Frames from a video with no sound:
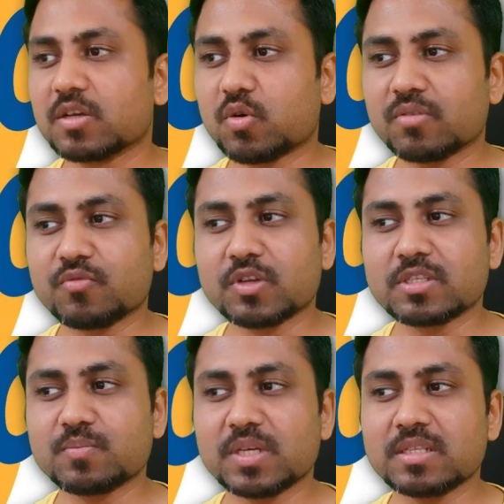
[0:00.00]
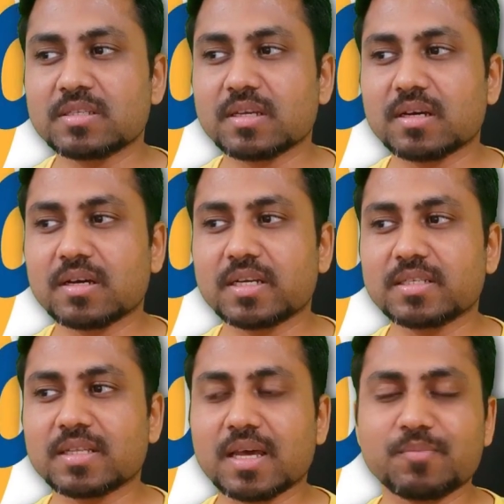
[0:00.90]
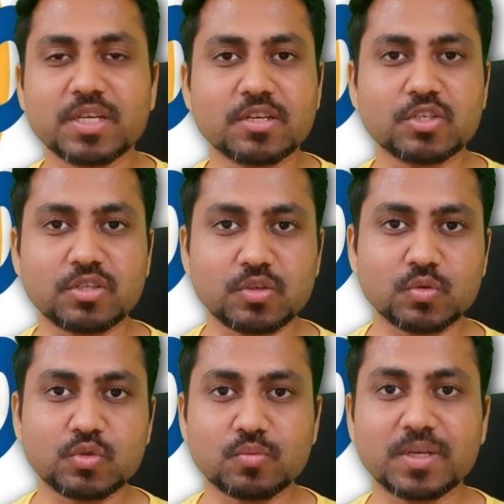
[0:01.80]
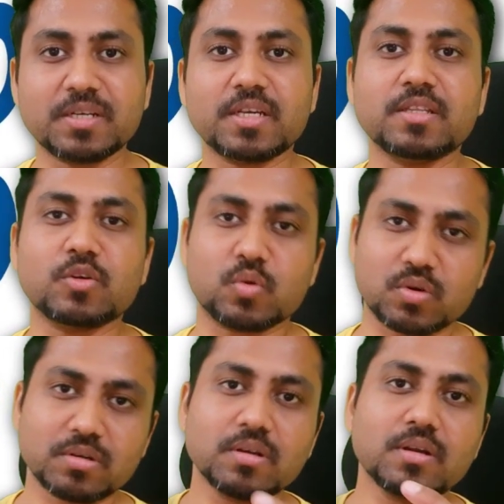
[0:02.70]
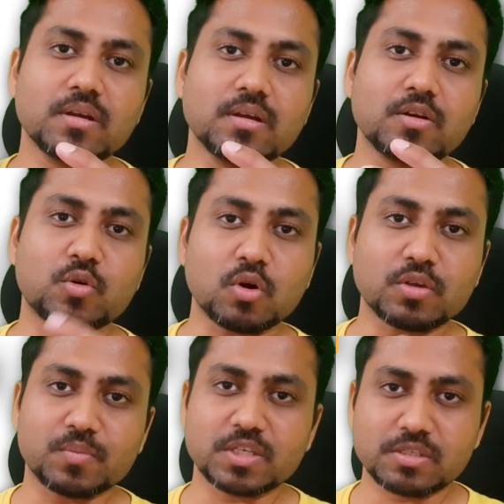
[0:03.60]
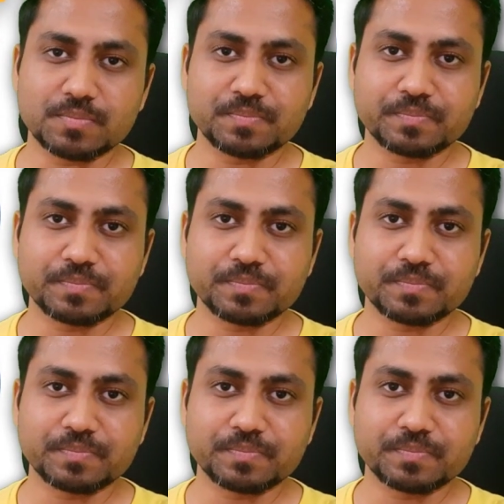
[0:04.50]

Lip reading: Confluence means it is an application used to maintain your documents.